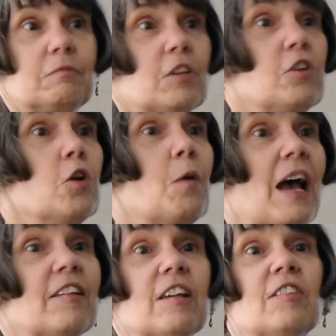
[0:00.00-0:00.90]
the
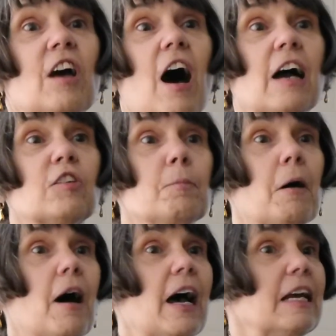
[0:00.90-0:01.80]
U.S. is
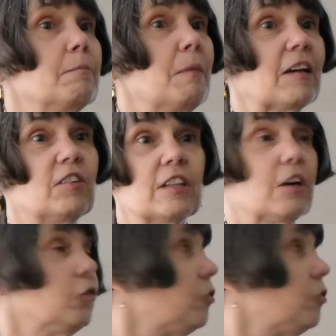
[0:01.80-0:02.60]
occupying Mexico